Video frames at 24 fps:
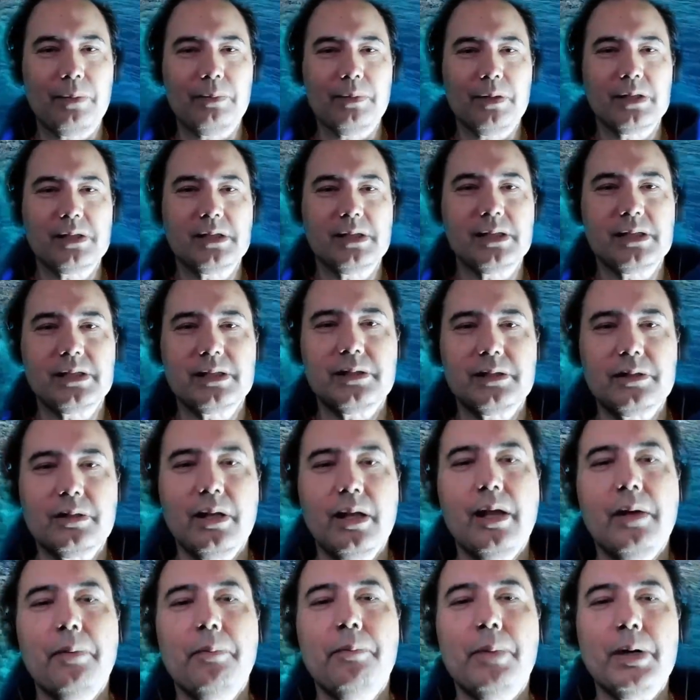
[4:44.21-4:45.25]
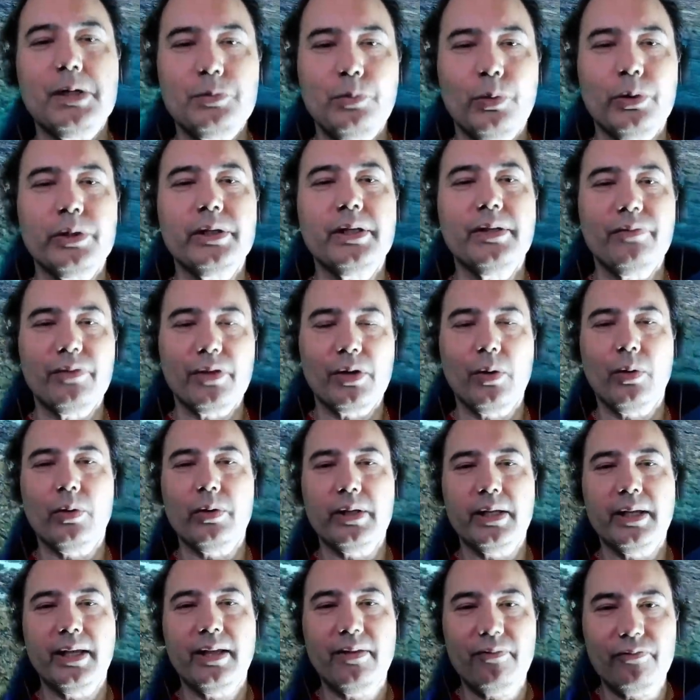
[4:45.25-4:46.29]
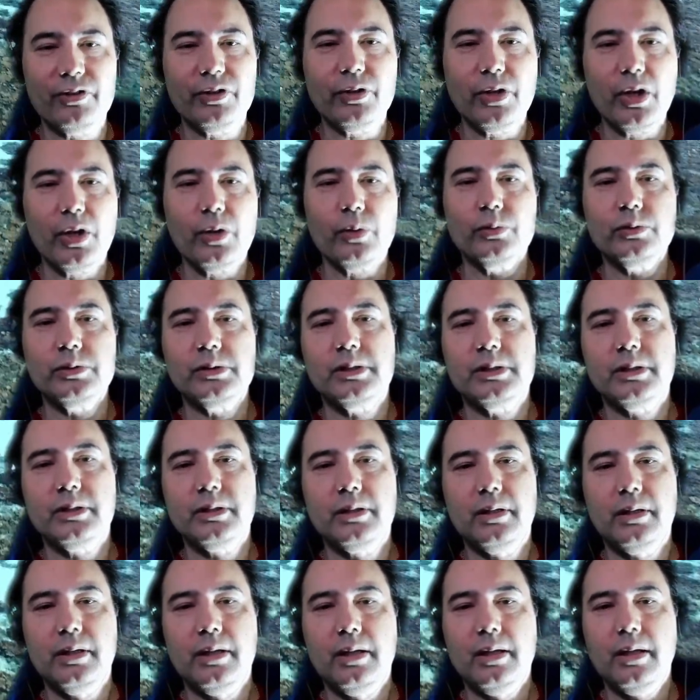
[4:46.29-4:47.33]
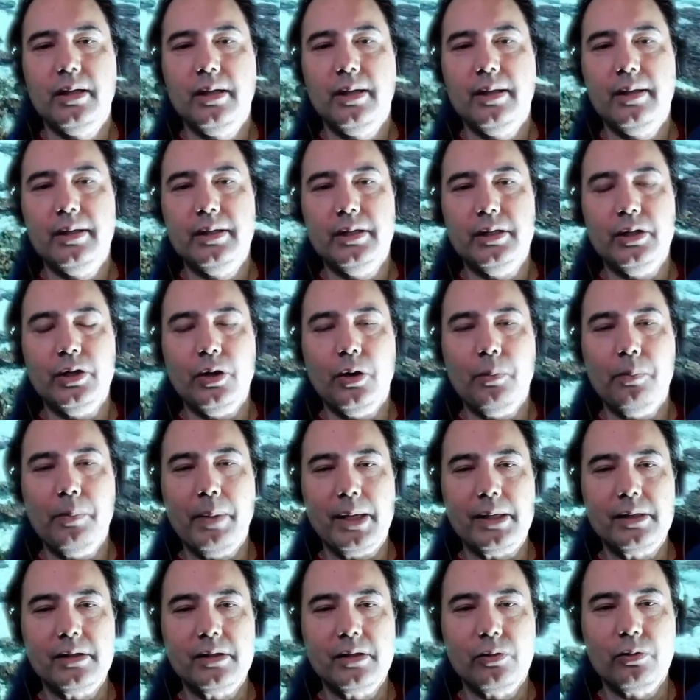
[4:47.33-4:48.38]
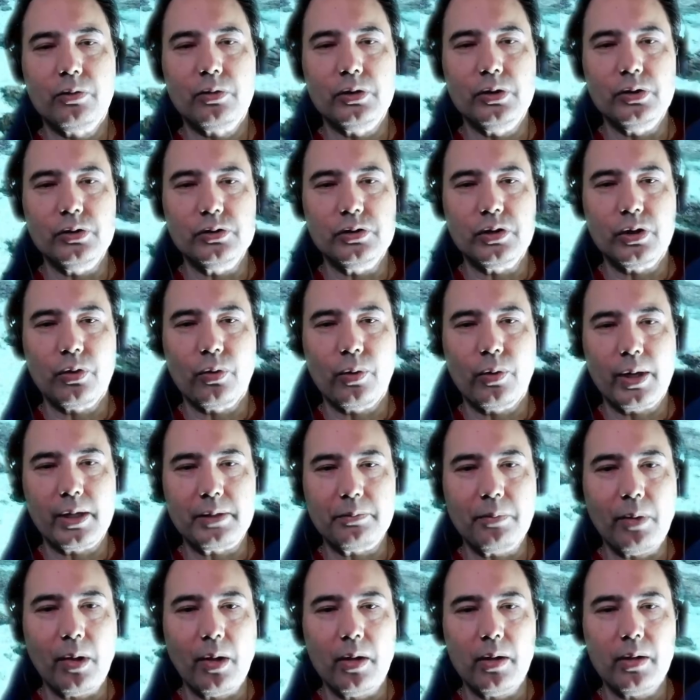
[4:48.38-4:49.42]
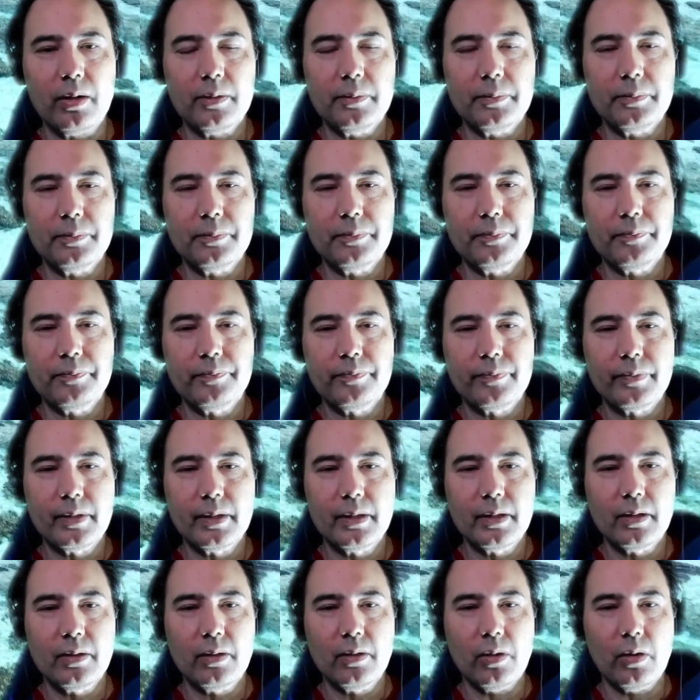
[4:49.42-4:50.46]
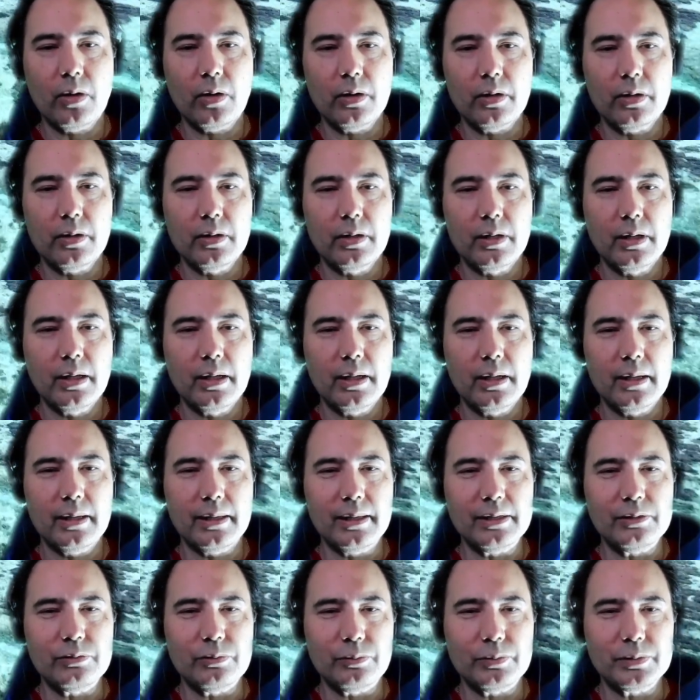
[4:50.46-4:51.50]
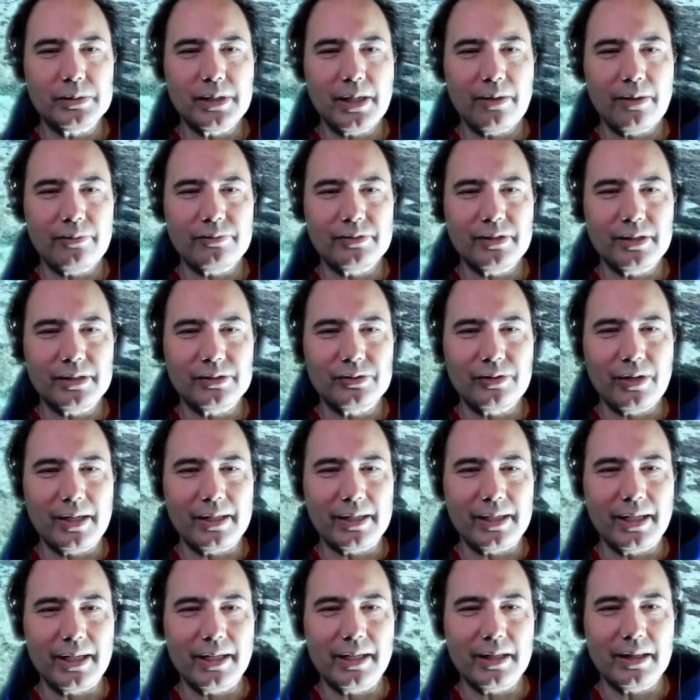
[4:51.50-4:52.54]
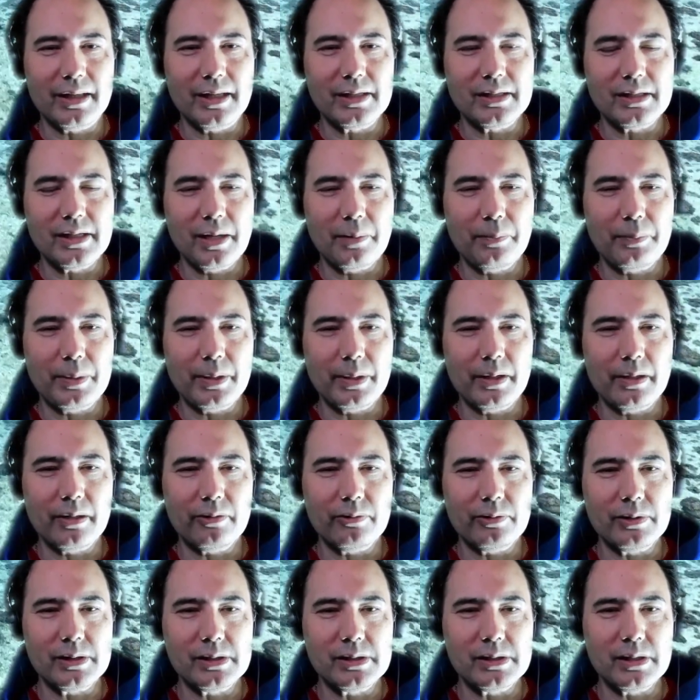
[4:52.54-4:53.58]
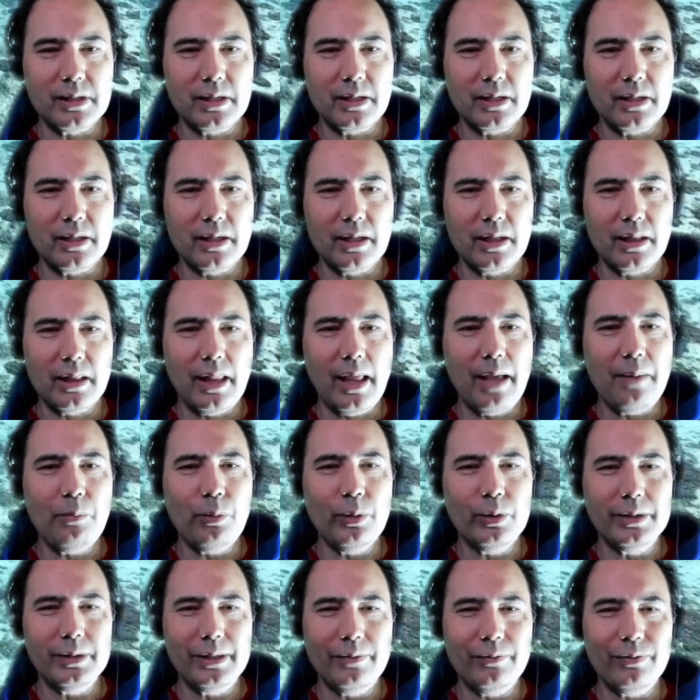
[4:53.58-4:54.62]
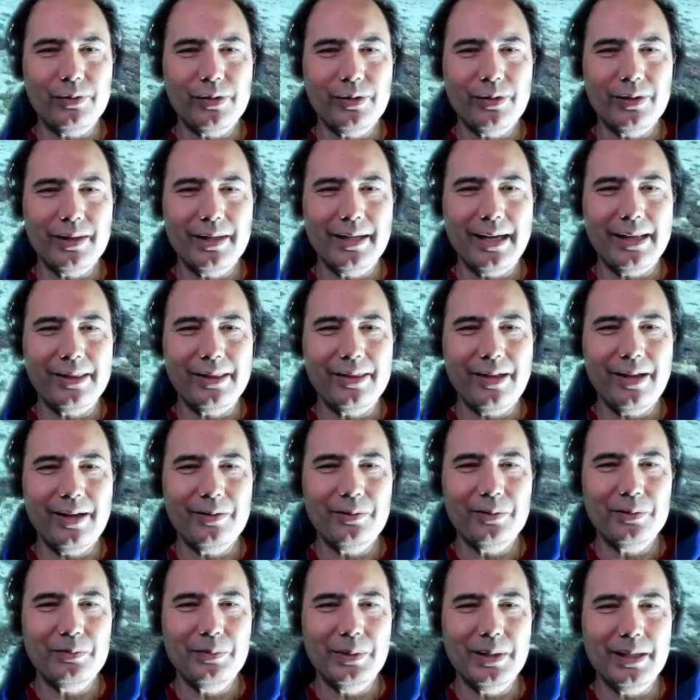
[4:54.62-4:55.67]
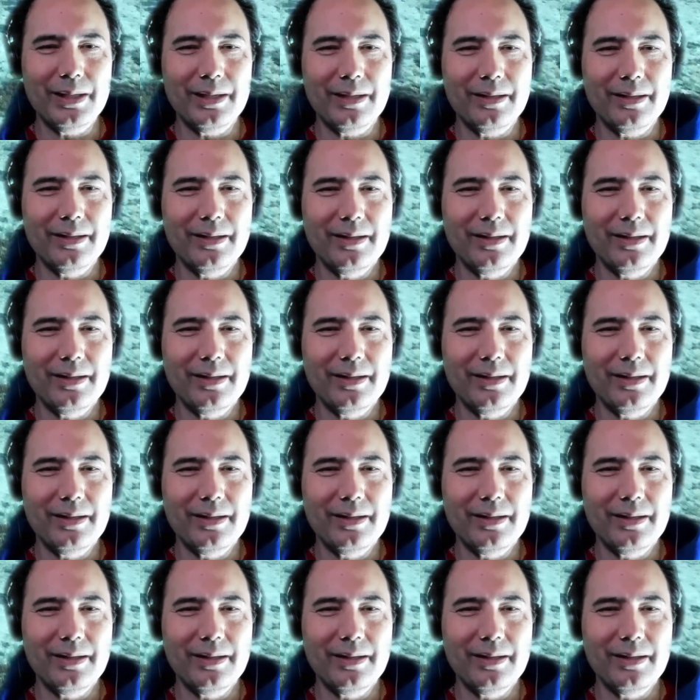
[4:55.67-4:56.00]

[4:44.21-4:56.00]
it's just much more difficult if you don't, use the correct ball. Or this one was tough. Just trying to get this up here was a lot more difficult than I thought it would be.